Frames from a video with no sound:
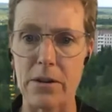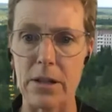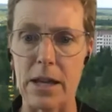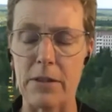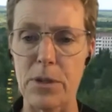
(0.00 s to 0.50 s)

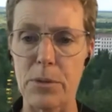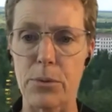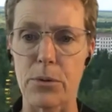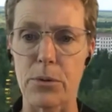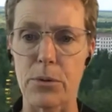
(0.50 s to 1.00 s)
lot of
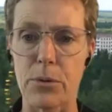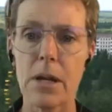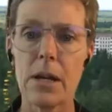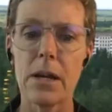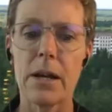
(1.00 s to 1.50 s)
people.
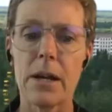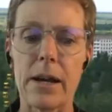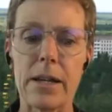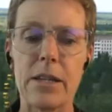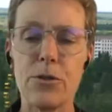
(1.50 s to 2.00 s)

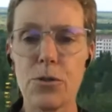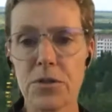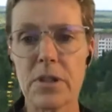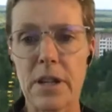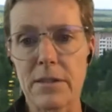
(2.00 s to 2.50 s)
He
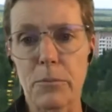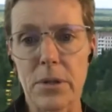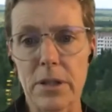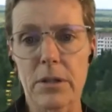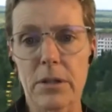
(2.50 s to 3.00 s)
used it as a
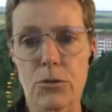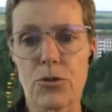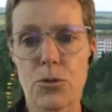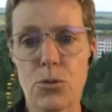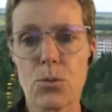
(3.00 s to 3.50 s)
political
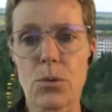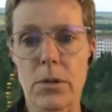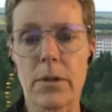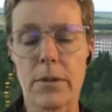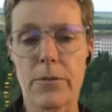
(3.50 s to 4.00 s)

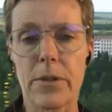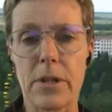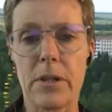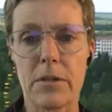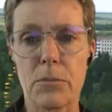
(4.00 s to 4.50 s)
tool
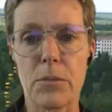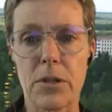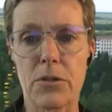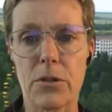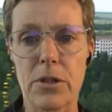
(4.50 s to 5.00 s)
in his
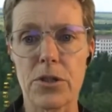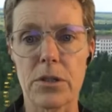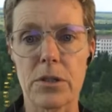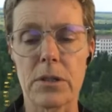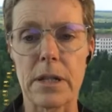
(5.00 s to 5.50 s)

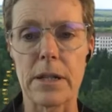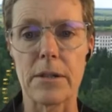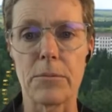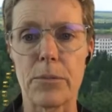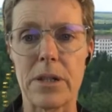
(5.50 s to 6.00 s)
administration,
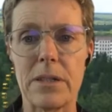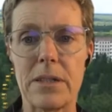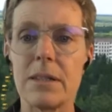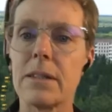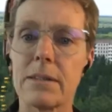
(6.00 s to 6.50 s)
but he
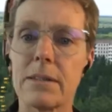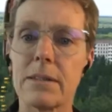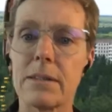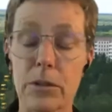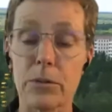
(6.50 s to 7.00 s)
didn't
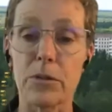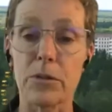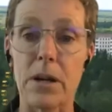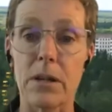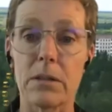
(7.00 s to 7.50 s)
necessarily
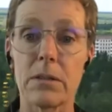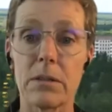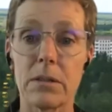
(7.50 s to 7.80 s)
respond